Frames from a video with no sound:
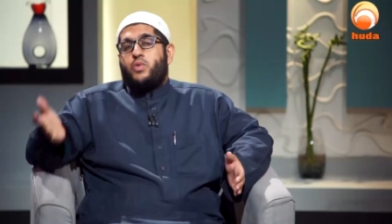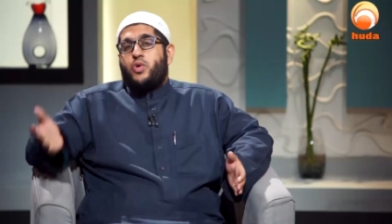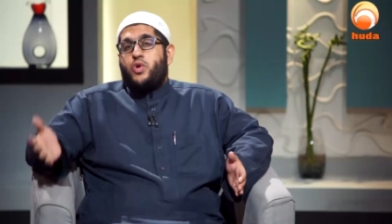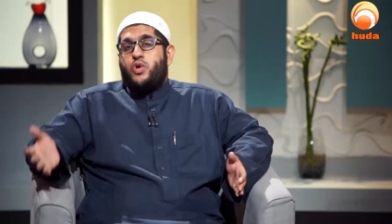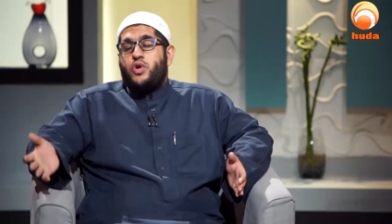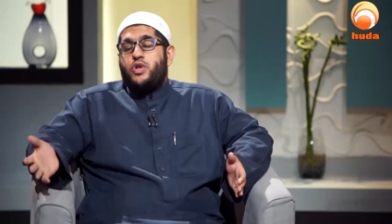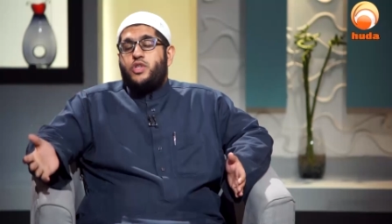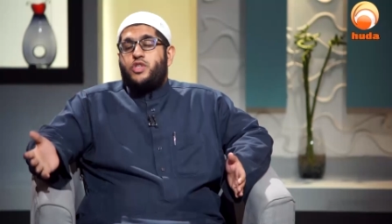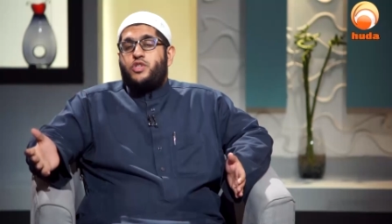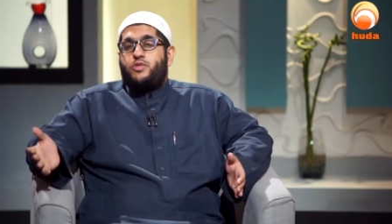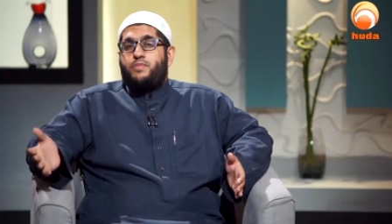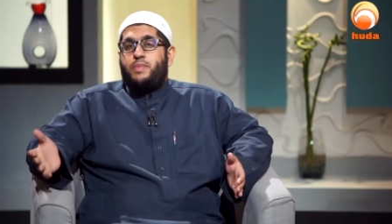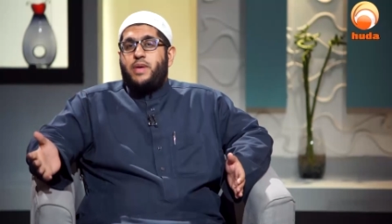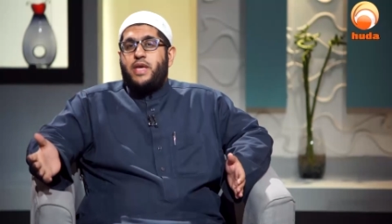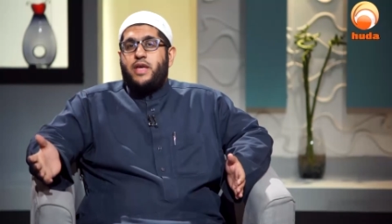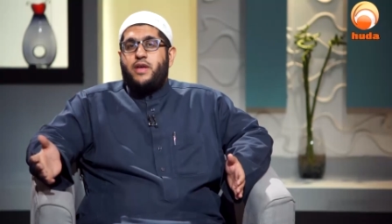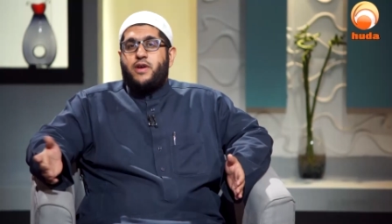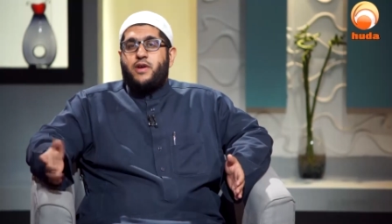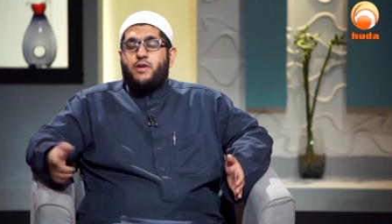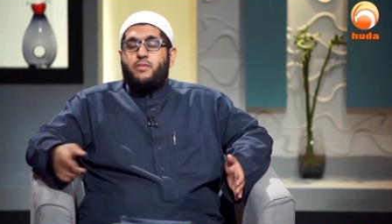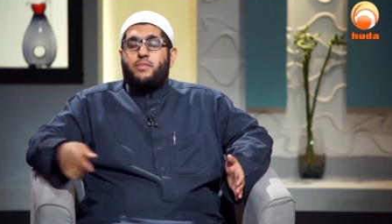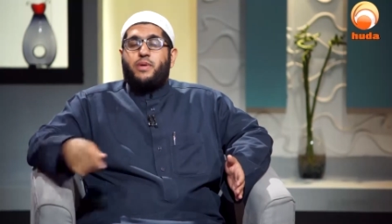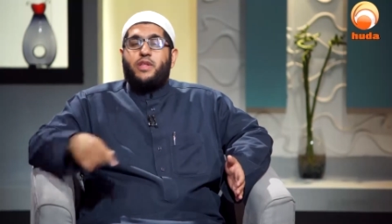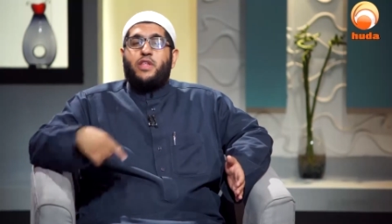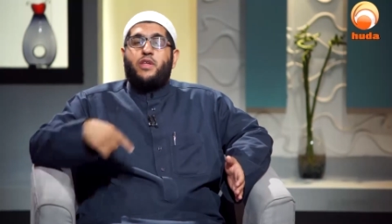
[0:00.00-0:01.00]
good
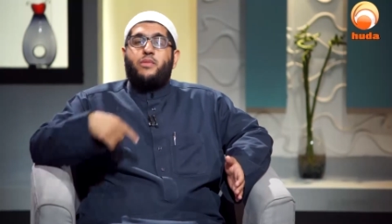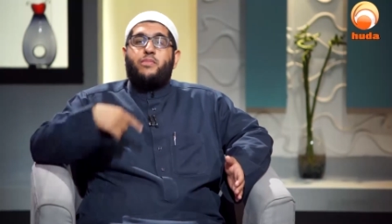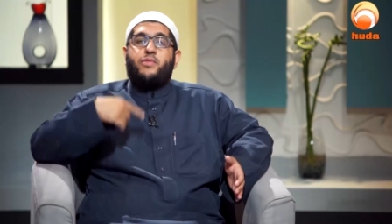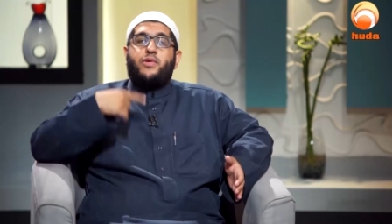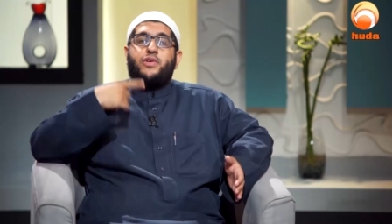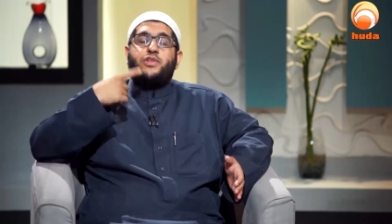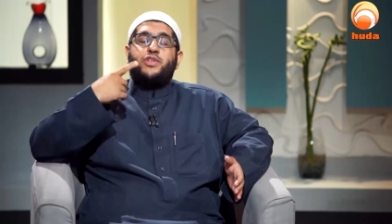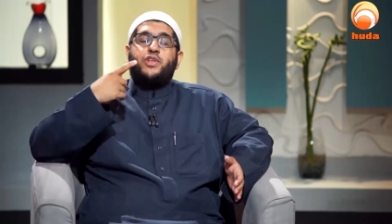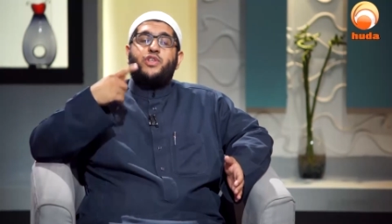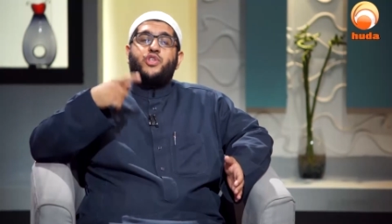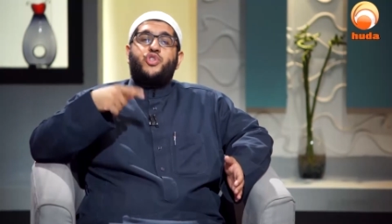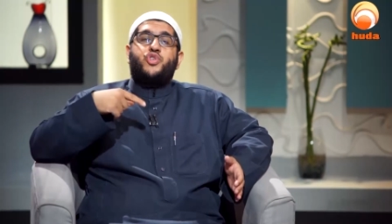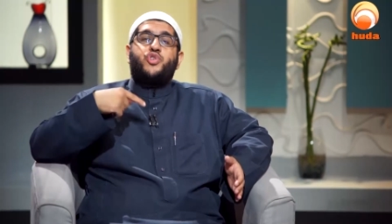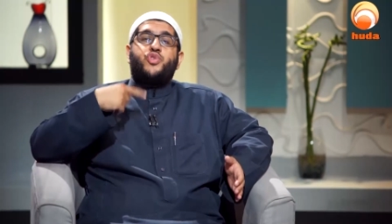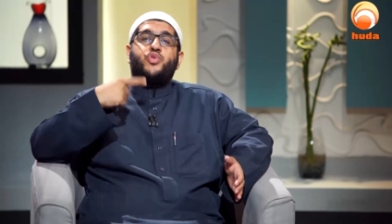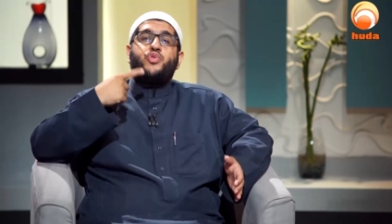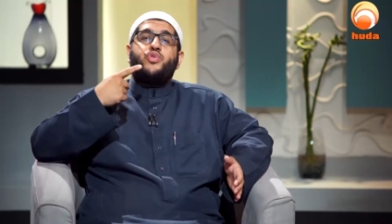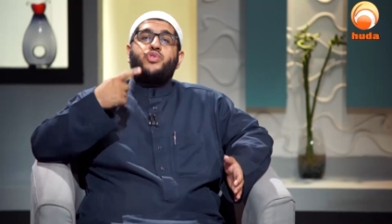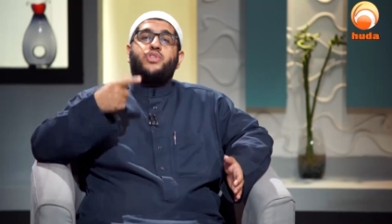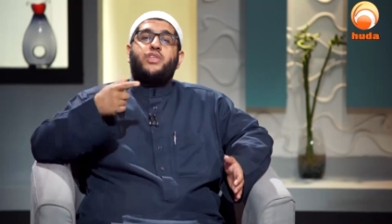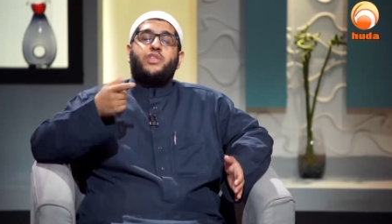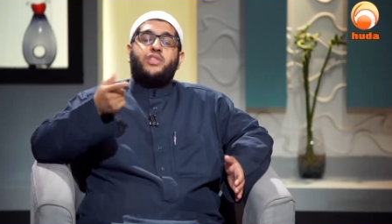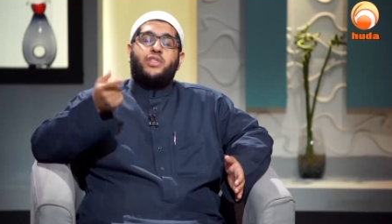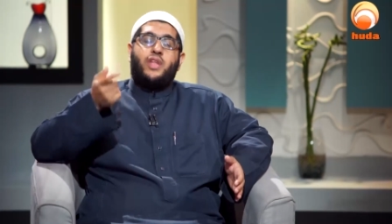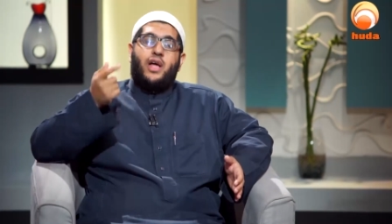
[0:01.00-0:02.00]
speaker, but the person
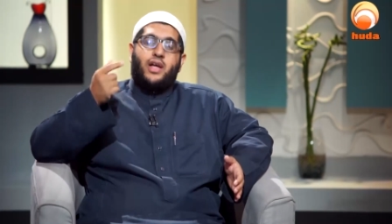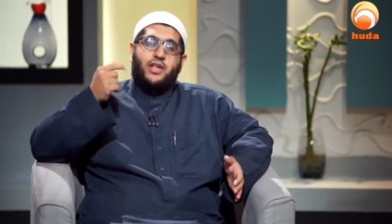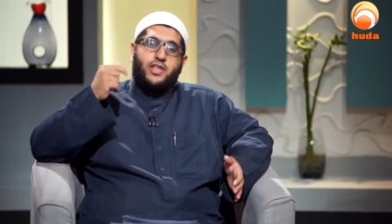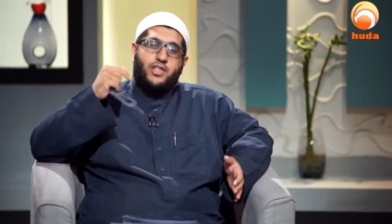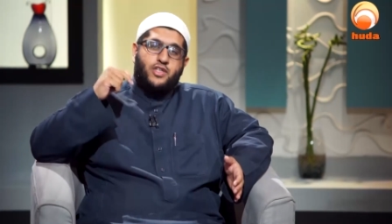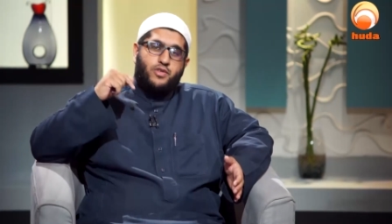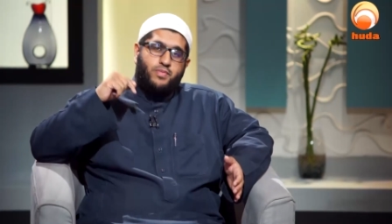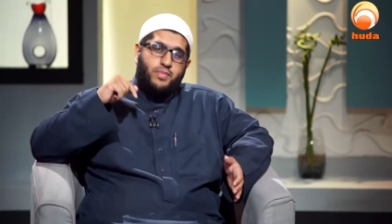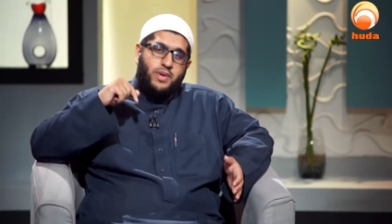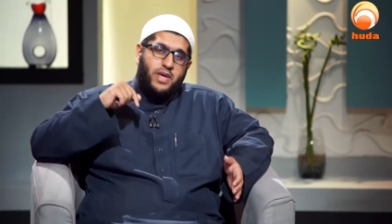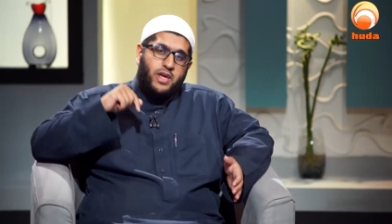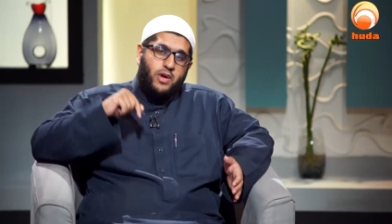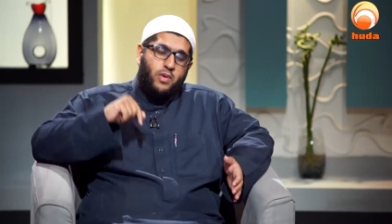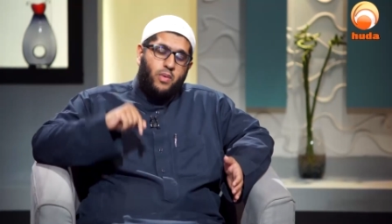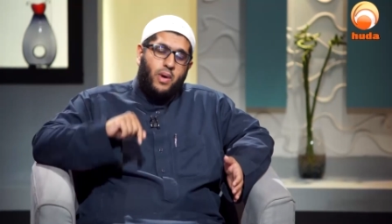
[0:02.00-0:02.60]
chooses not to speak.